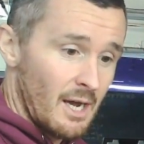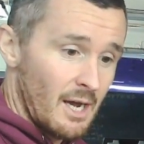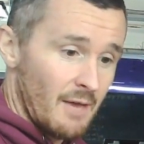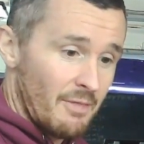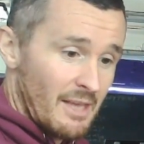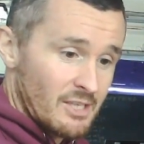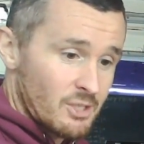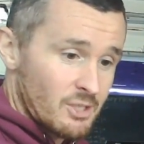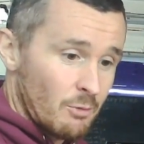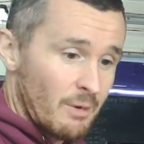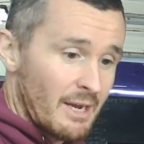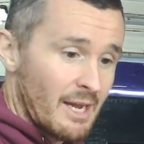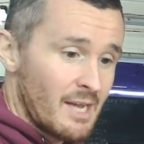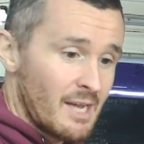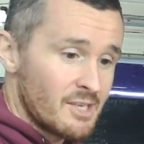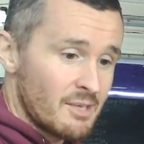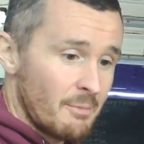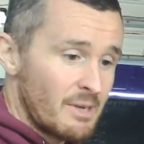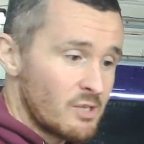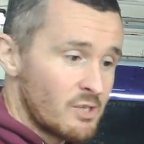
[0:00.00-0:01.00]
That's the way it
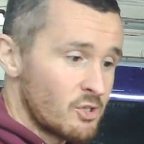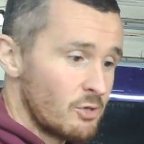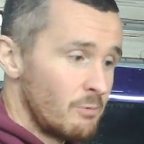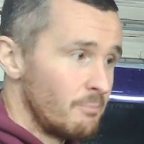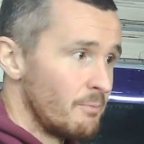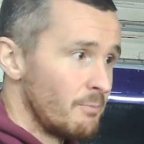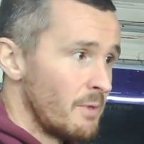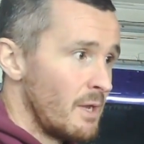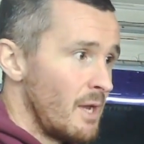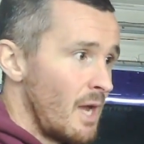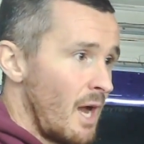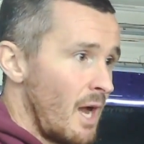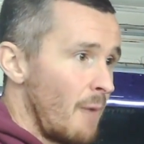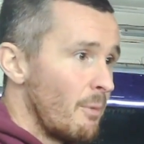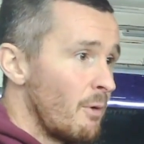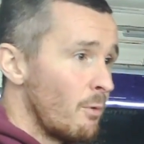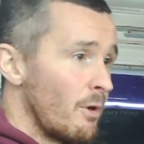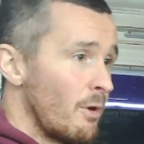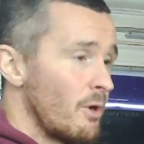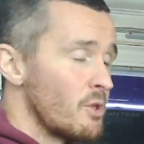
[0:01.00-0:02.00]
is. I mean,
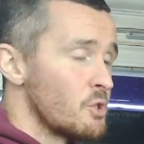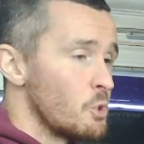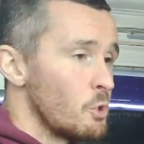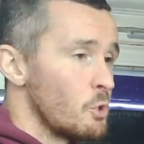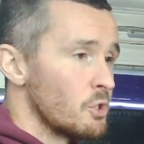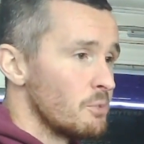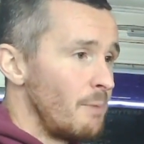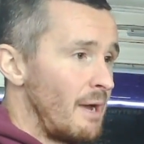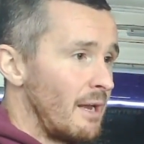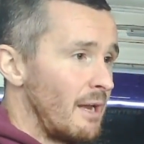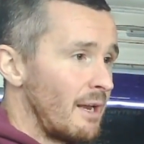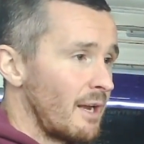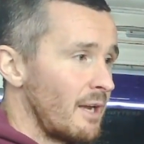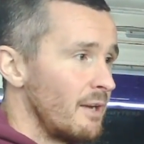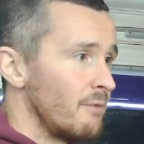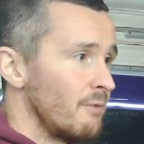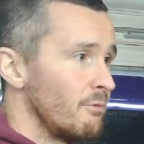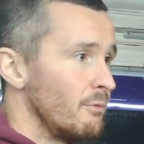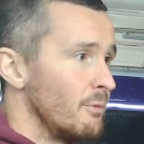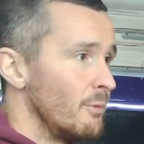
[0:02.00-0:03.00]
we only talked about like kind
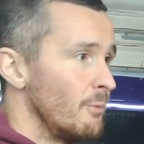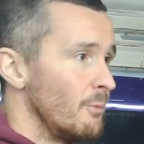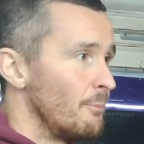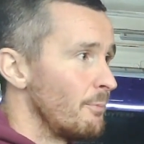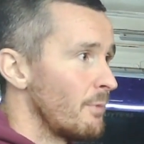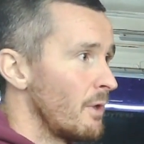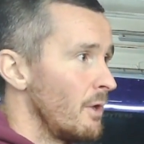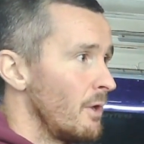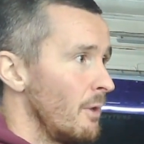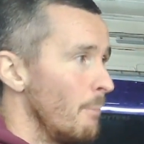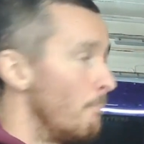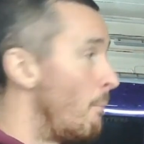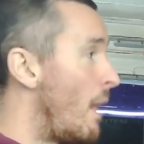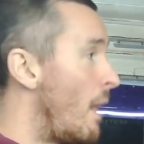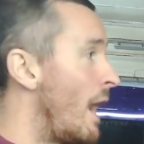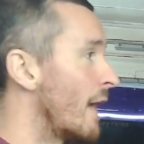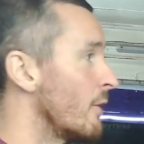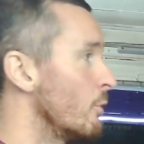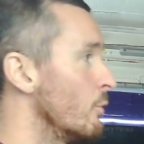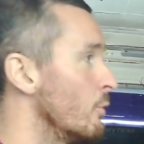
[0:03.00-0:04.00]
of
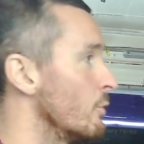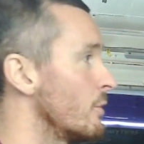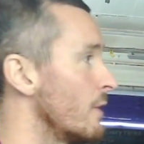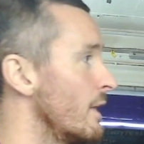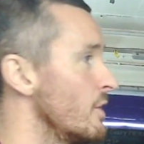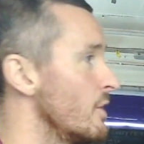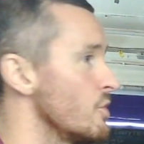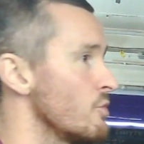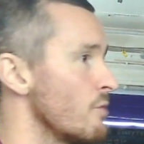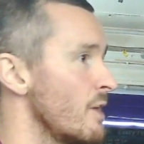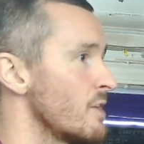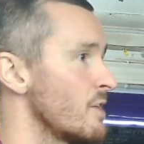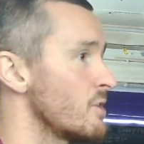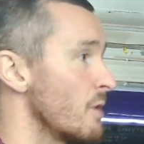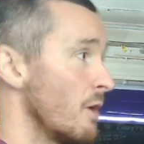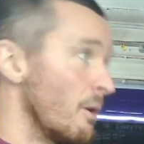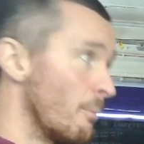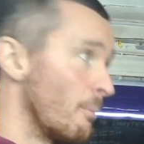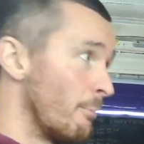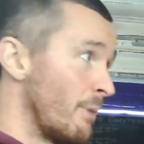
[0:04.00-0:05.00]
mild injuries
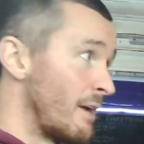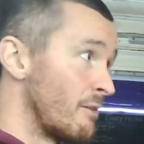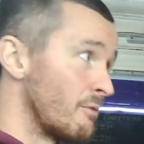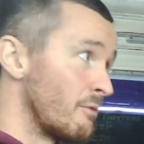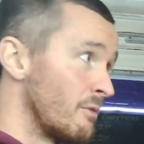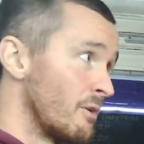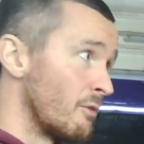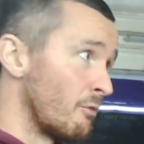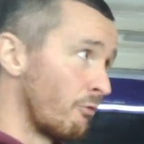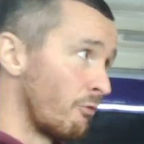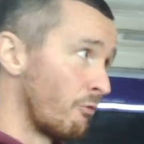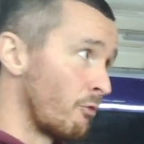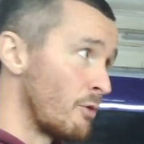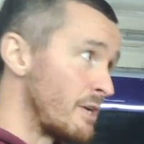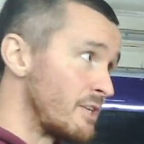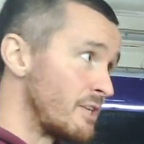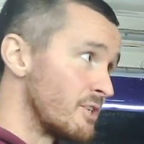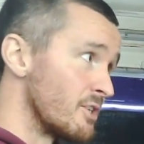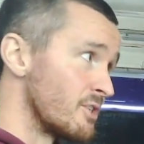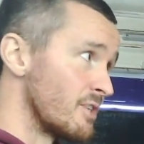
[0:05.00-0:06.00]
being
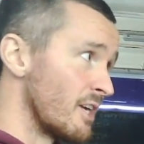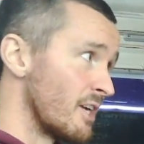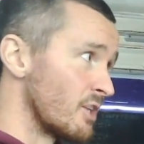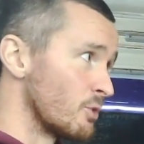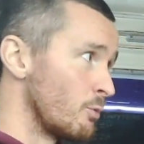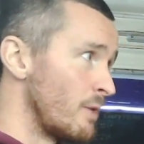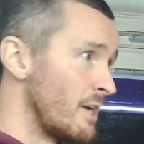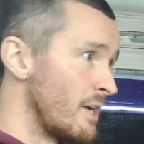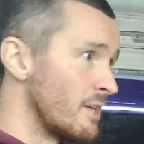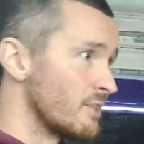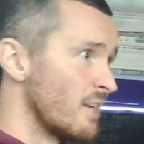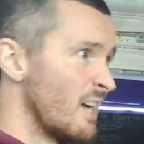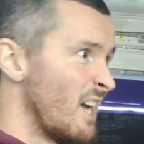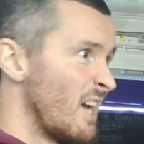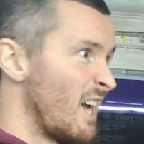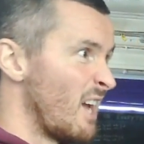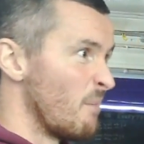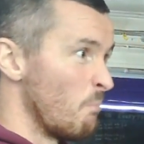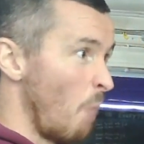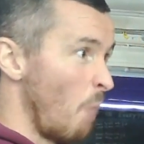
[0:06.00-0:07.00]
3 to 6 weeks.
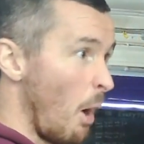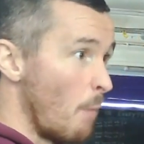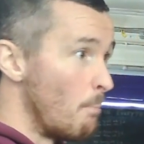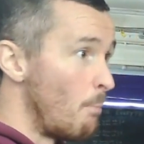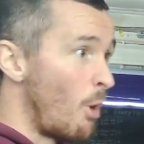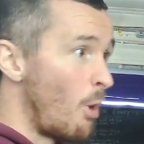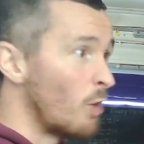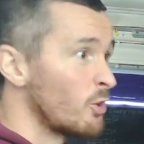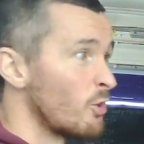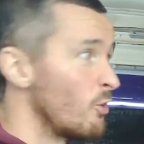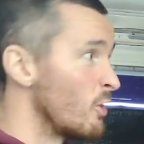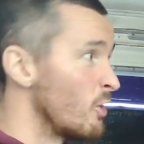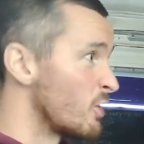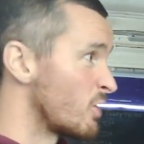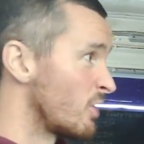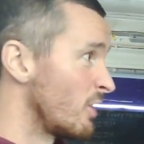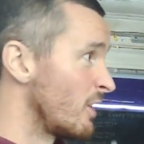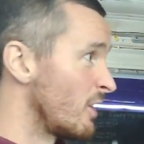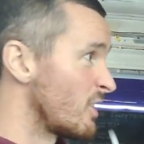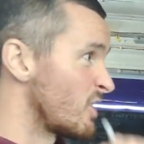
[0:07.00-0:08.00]
Moderate
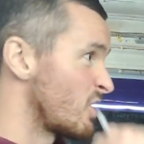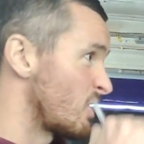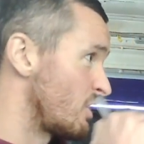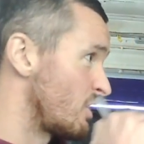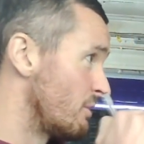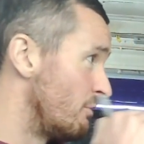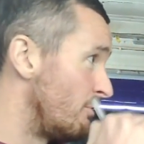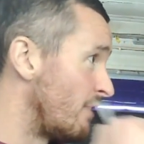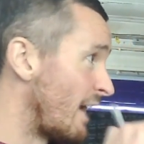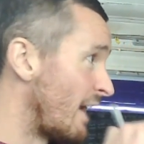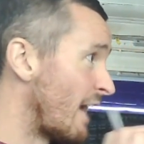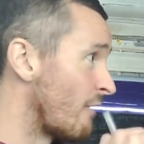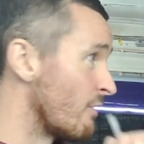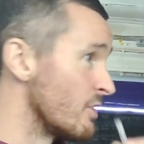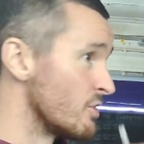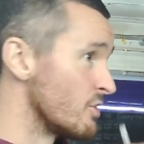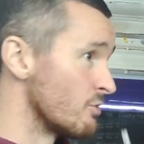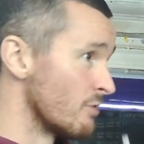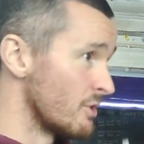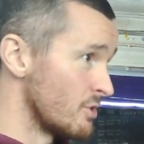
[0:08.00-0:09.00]
to severe
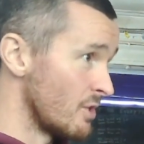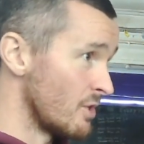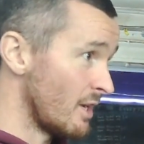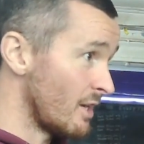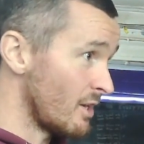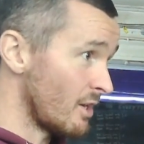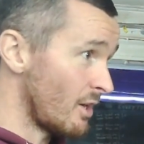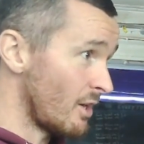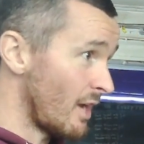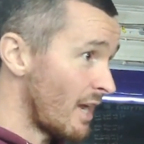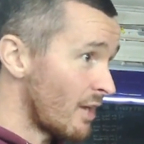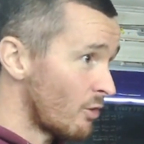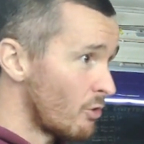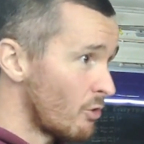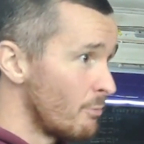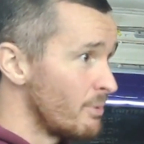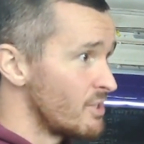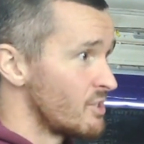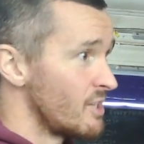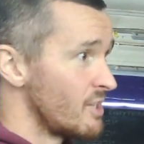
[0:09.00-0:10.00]
injuries, it
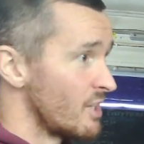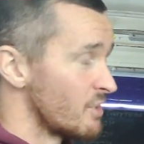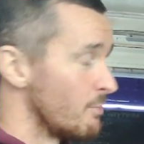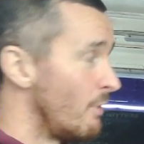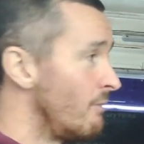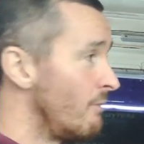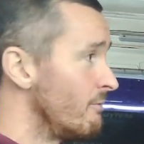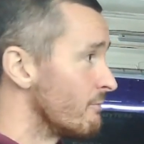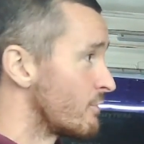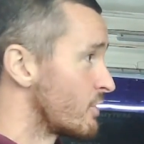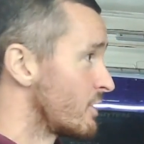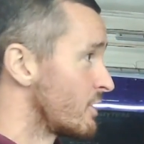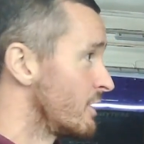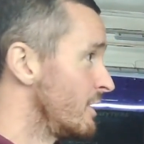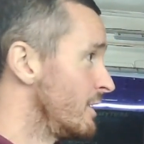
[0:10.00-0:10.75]
could be 6 months,